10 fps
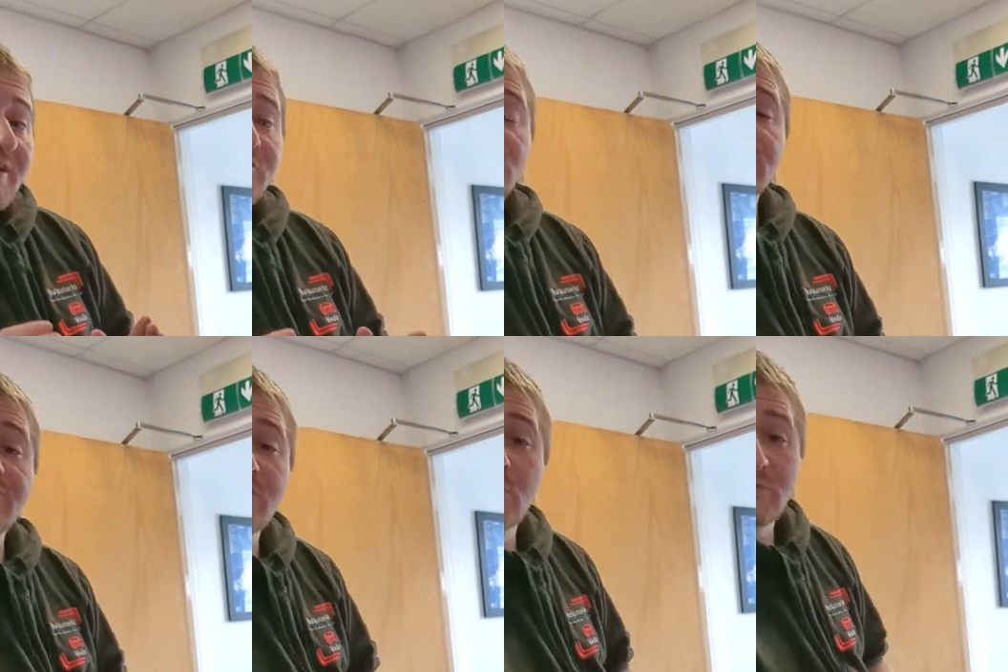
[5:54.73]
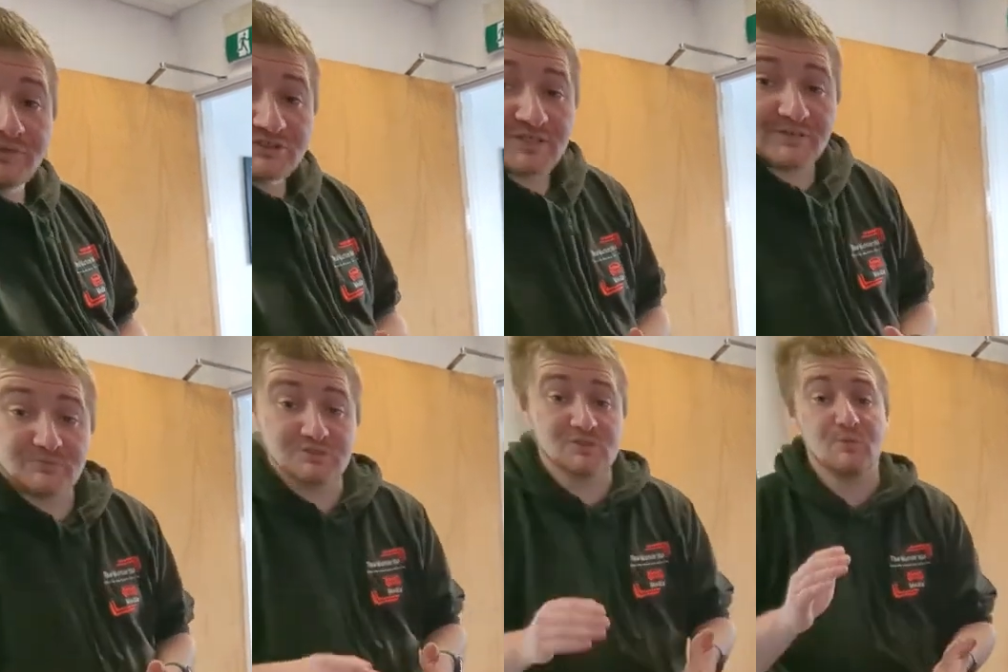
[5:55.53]
have done a review on the
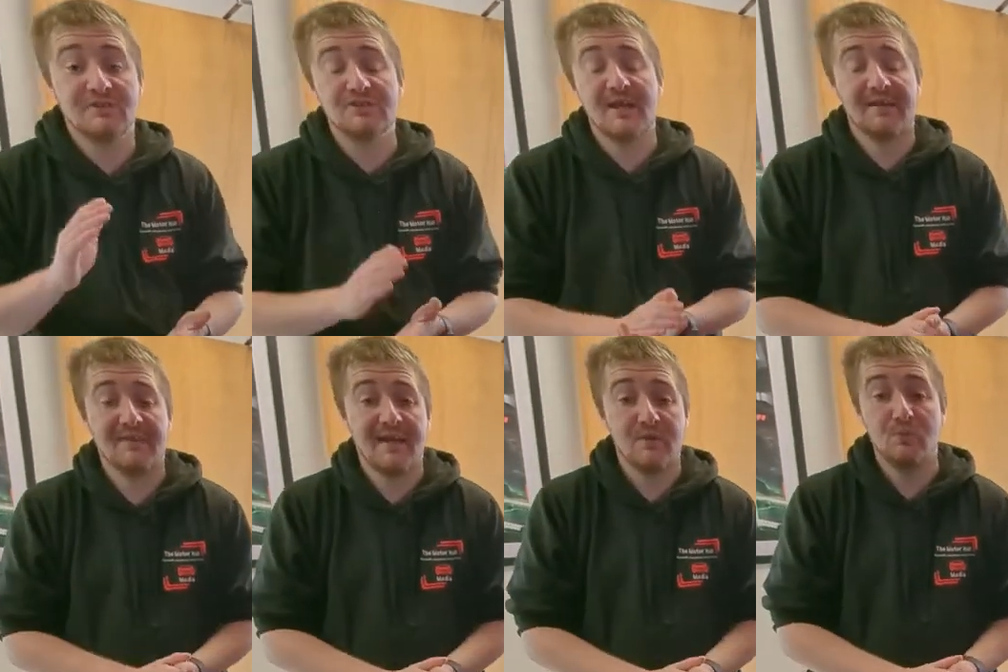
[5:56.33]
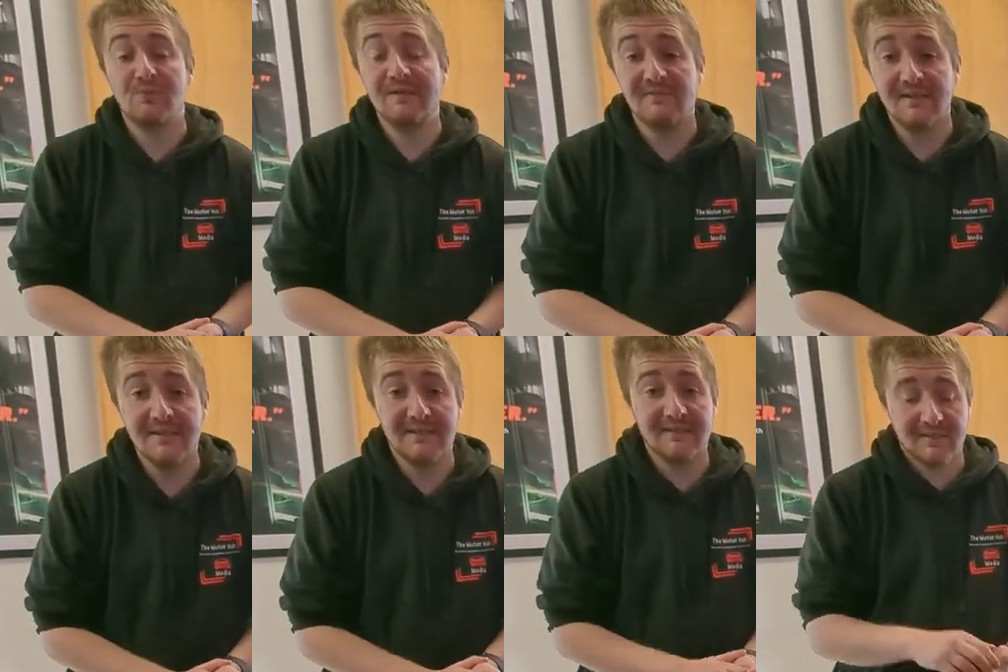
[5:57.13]
channel, so go and check that out. We'll leave a
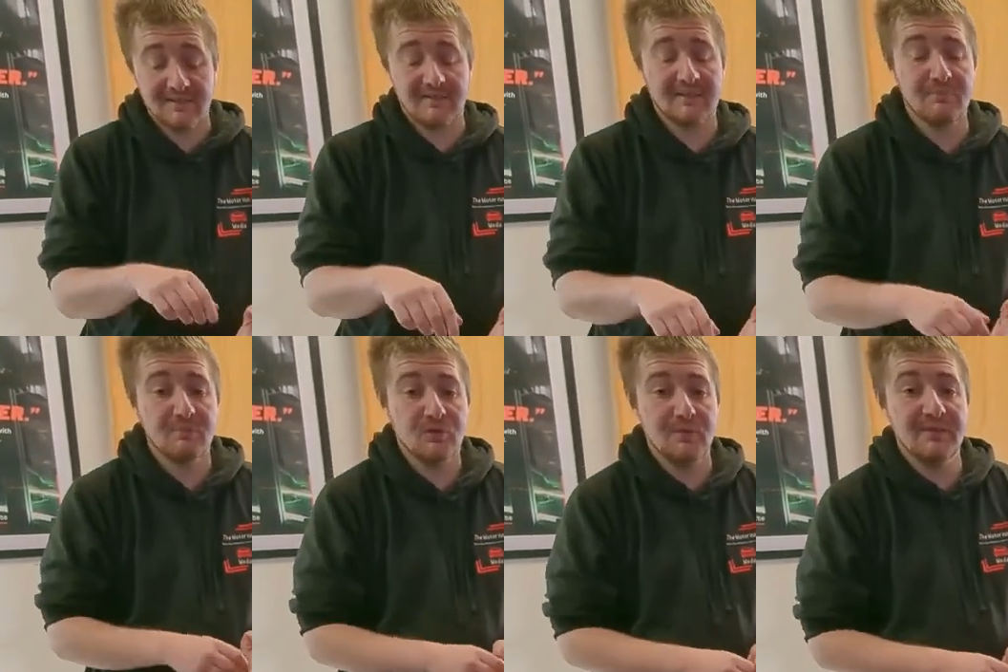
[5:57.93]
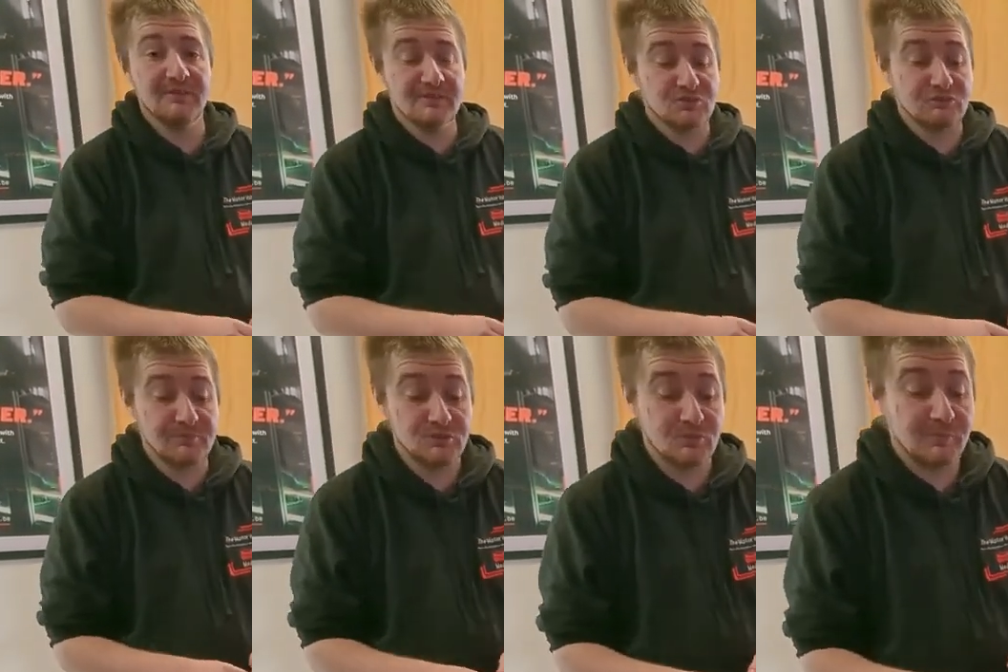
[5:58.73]
link down below in the
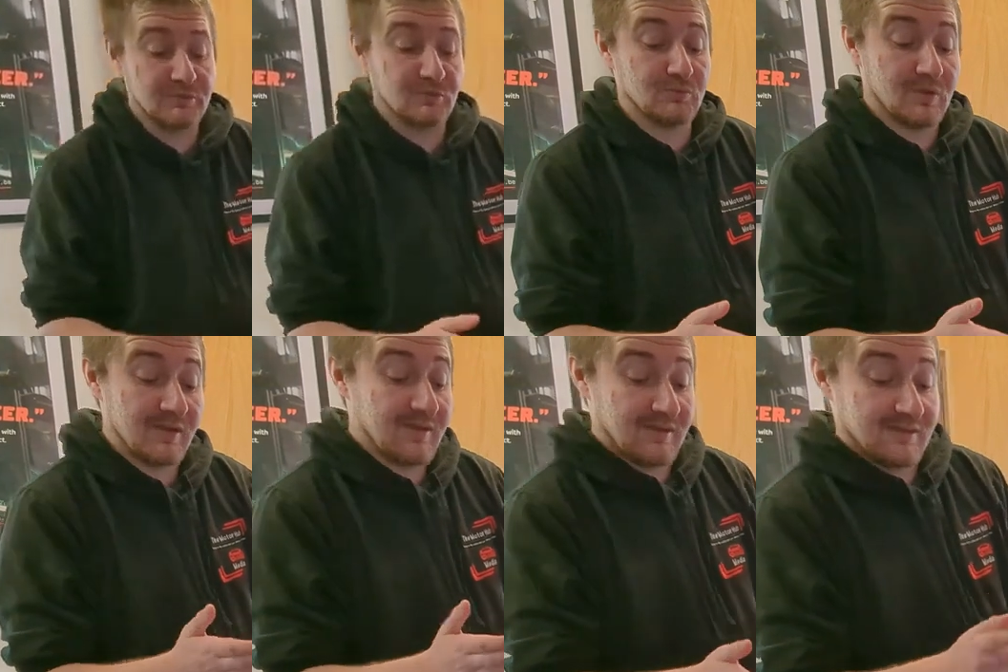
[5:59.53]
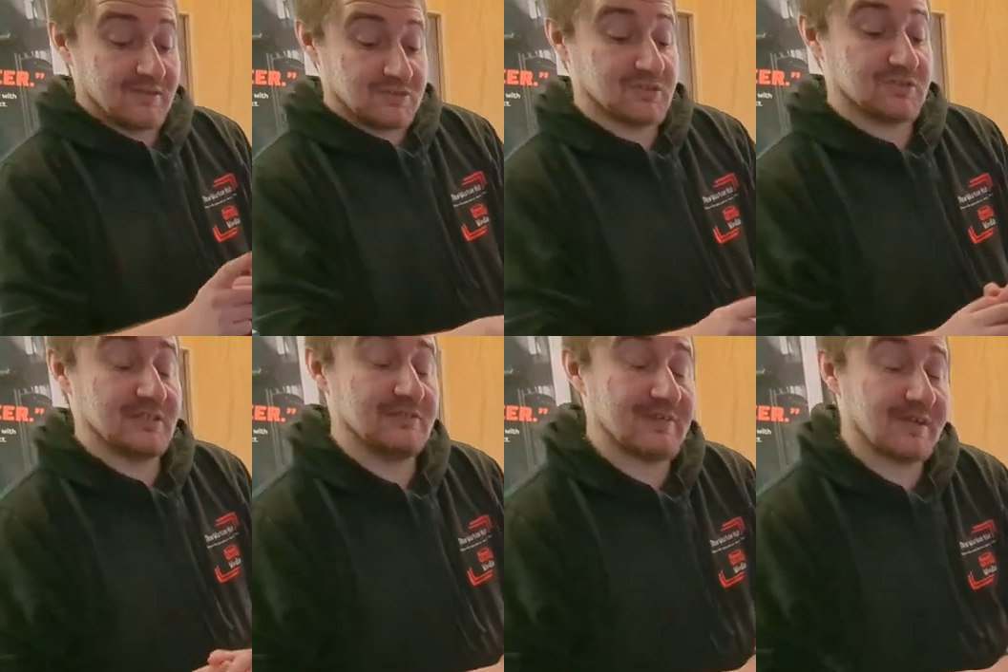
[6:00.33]
description. We do
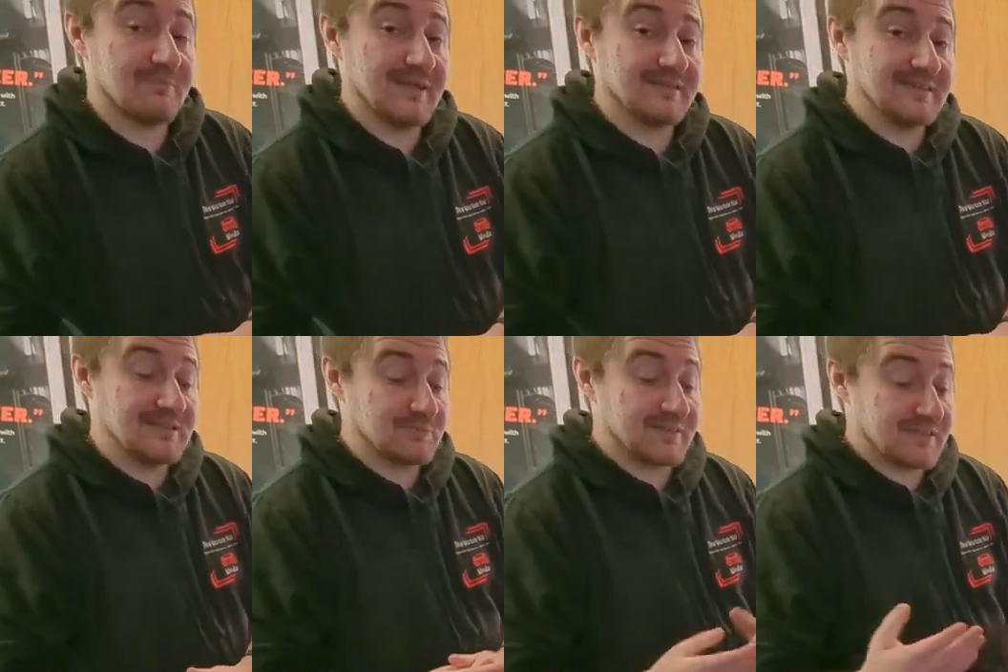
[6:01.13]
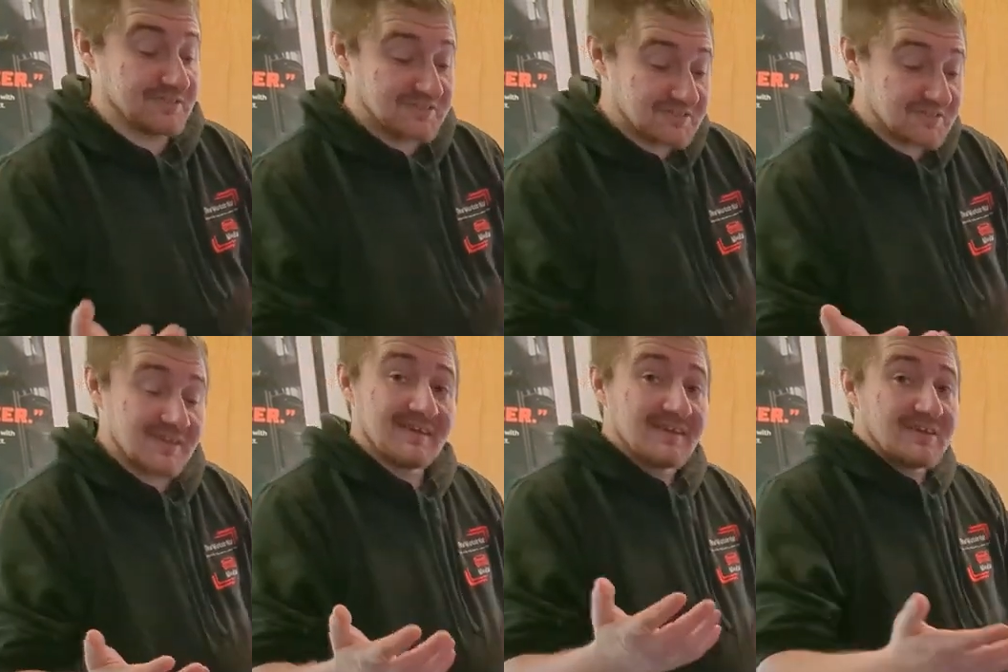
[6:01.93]
certainly recommend these because
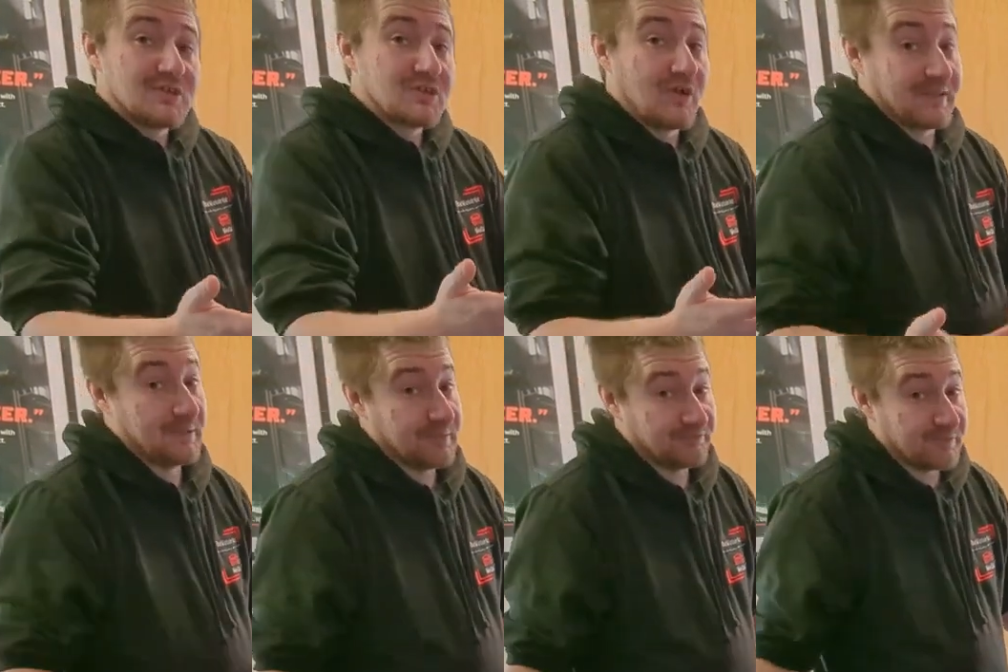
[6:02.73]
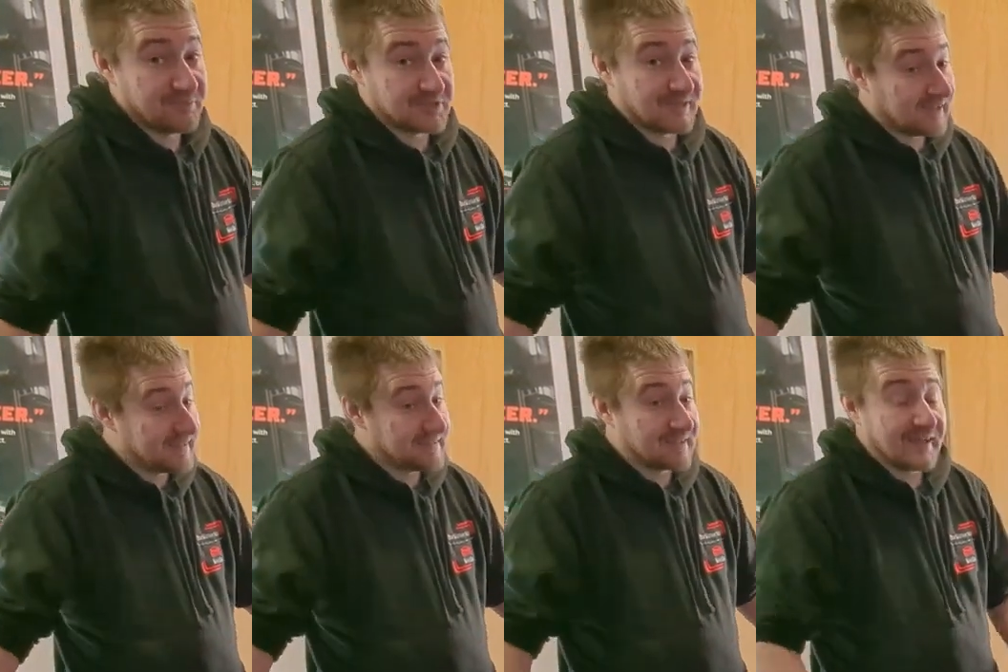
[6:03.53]
you've got to keep your rims
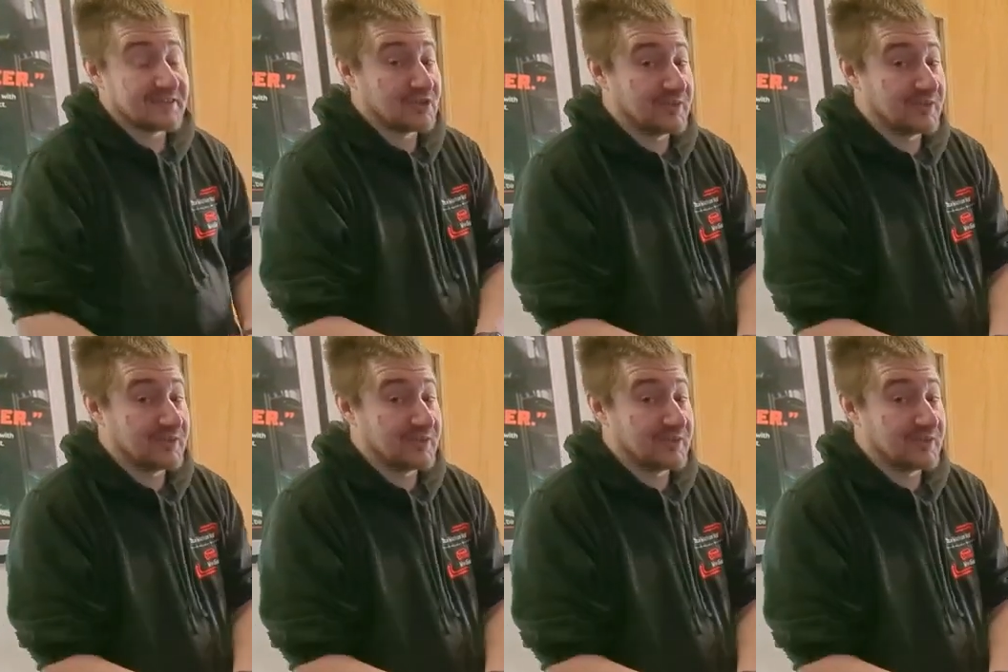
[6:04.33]
clean and